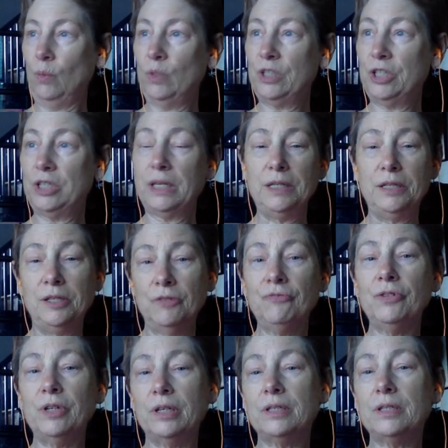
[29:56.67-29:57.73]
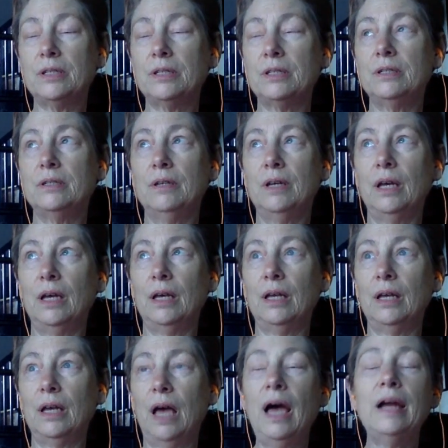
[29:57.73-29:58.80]
which is a different,
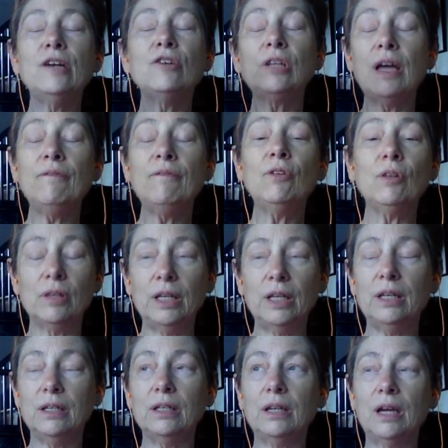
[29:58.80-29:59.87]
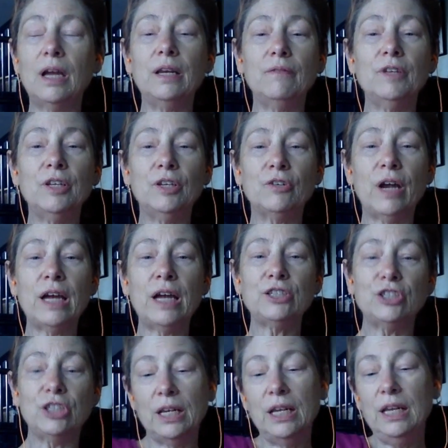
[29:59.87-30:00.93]
higher level kind of
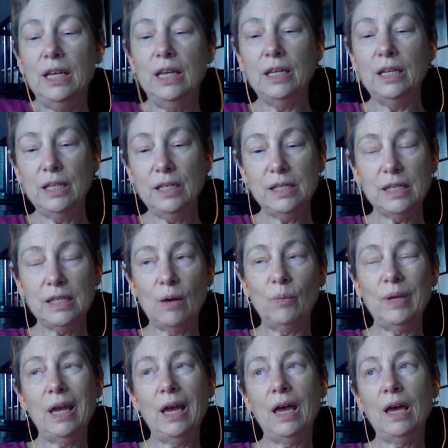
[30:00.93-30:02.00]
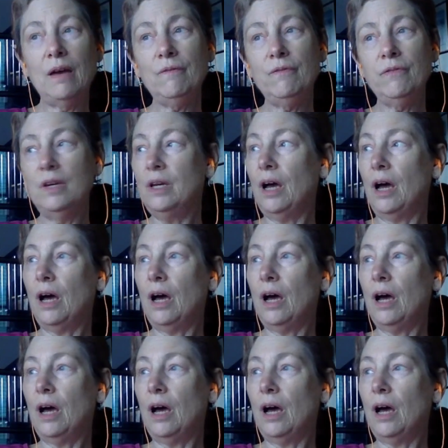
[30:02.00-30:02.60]
interaction, is that we have